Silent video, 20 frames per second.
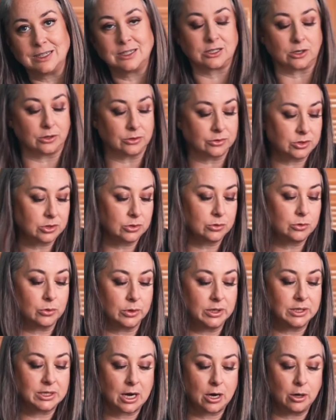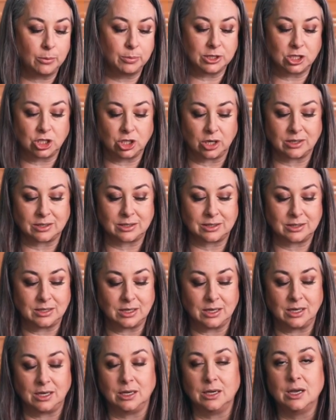it's also going to help adjust
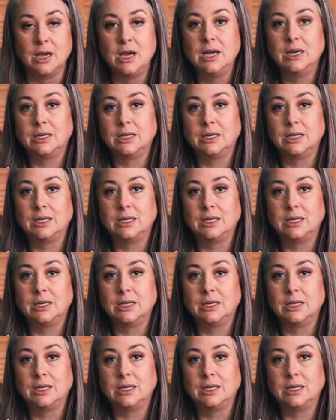the